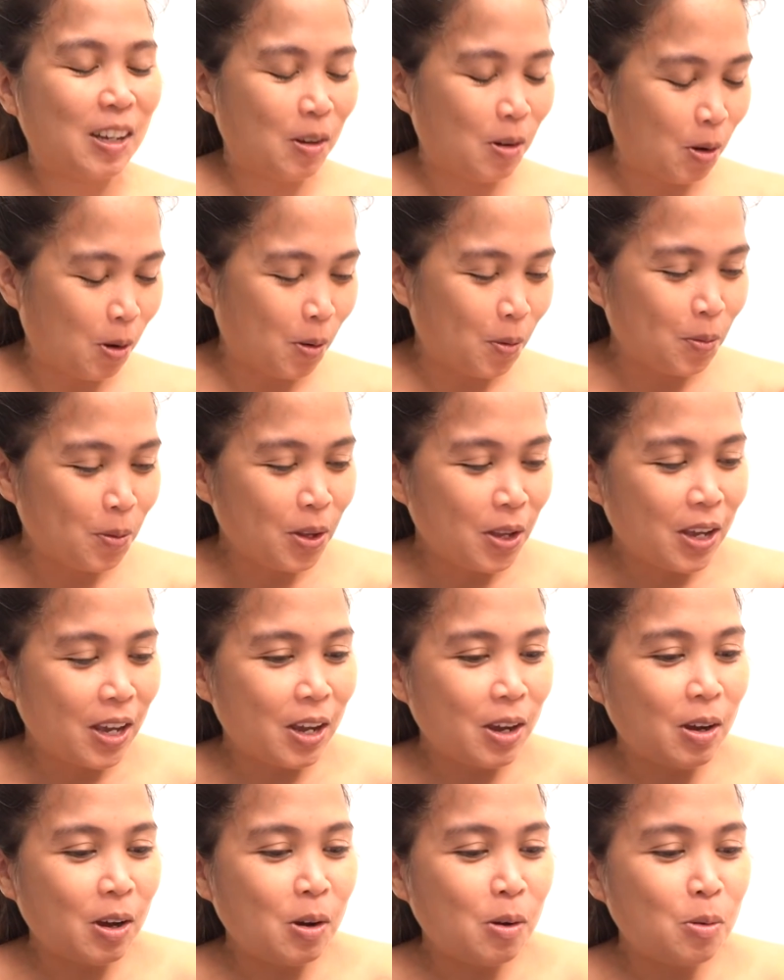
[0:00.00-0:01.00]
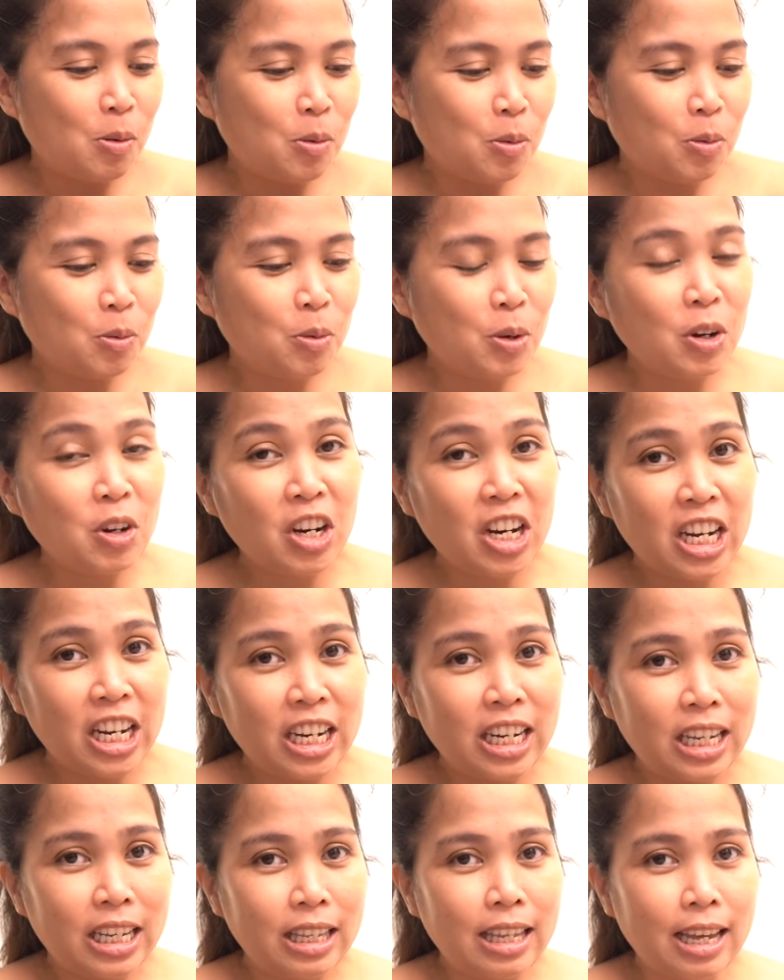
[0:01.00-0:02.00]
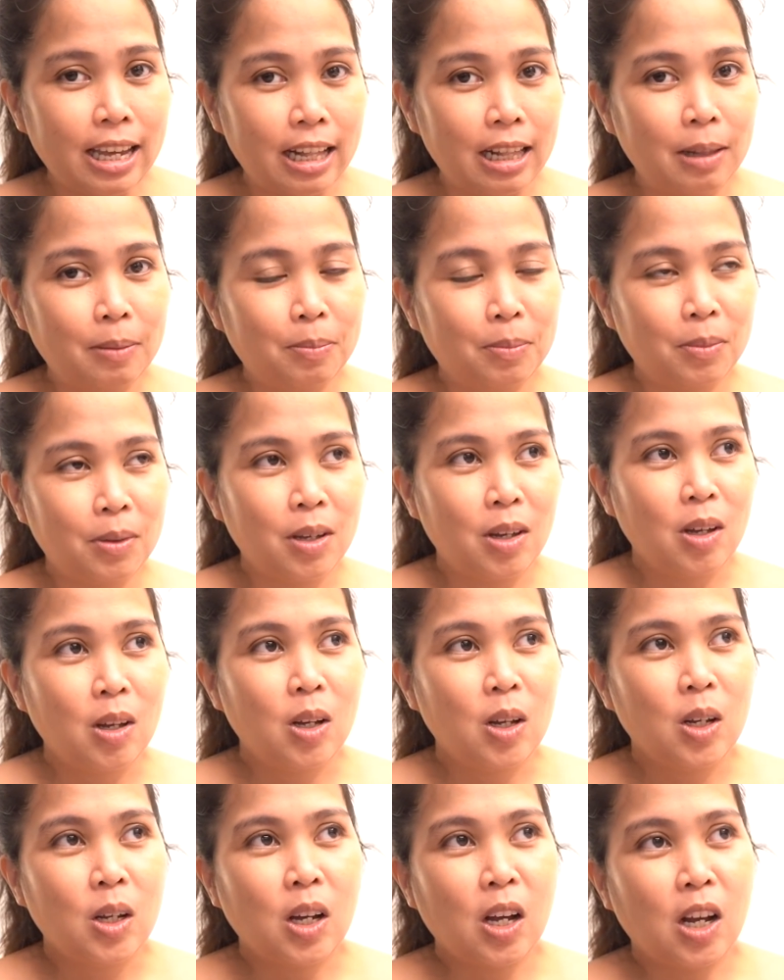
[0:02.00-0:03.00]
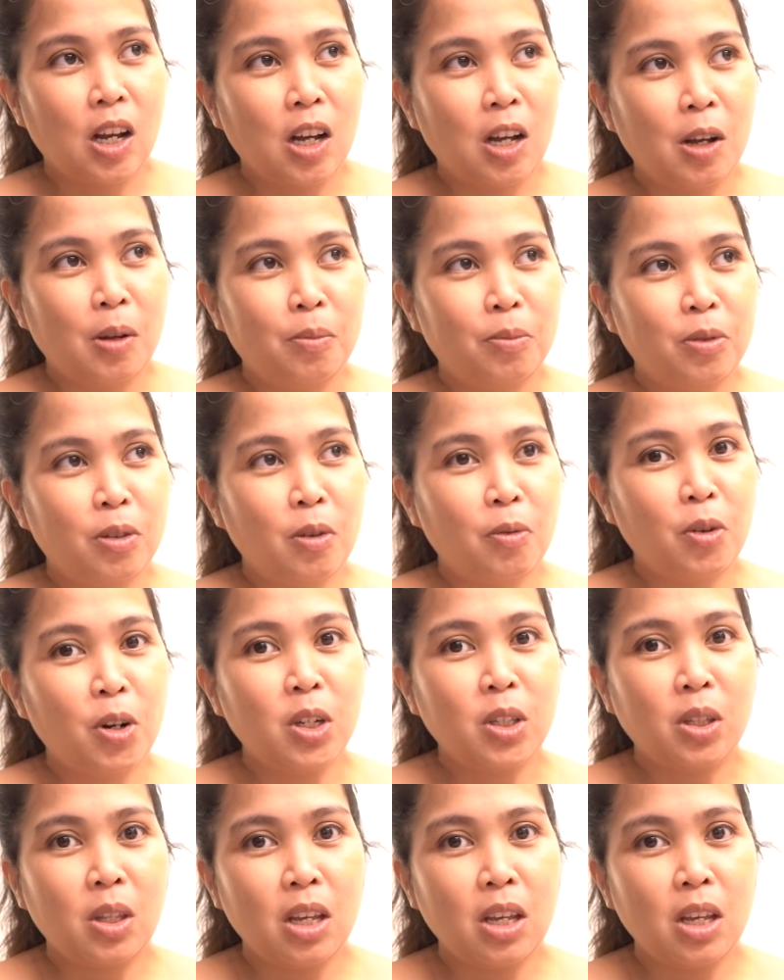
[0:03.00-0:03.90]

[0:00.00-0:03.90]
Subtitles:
nako, we really need help. The first